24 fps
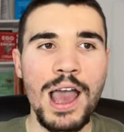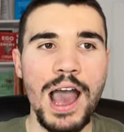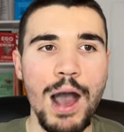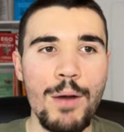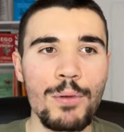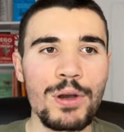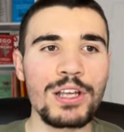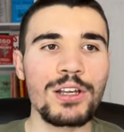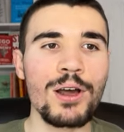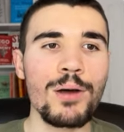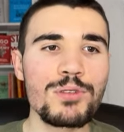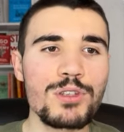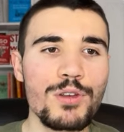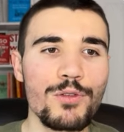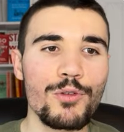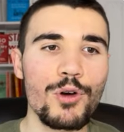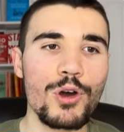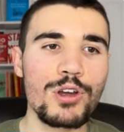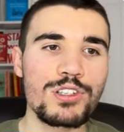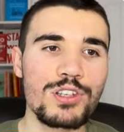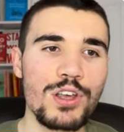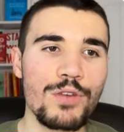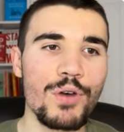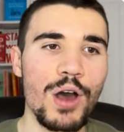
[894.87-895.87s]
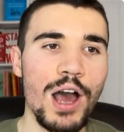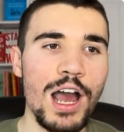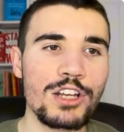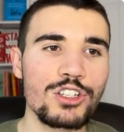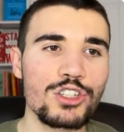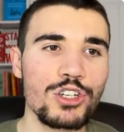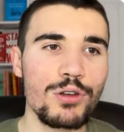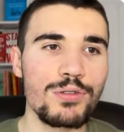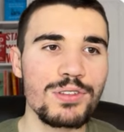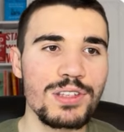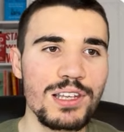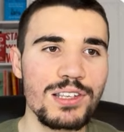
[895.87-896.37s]
And when it comes to voiceover, I
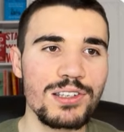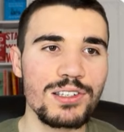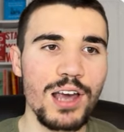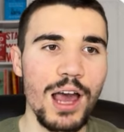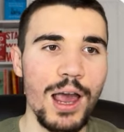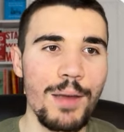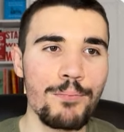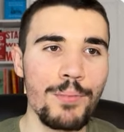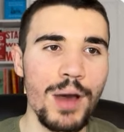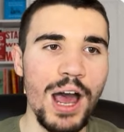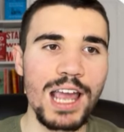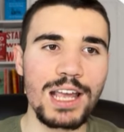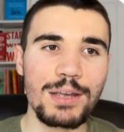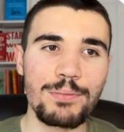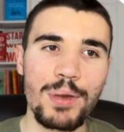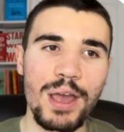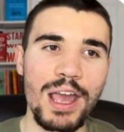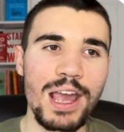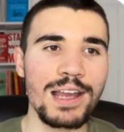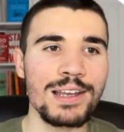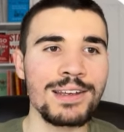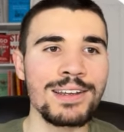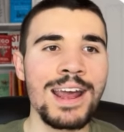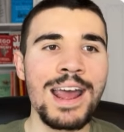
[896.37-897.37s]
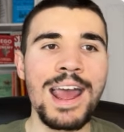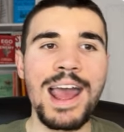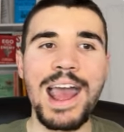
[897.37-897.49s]
chose this guy, Mike Payne,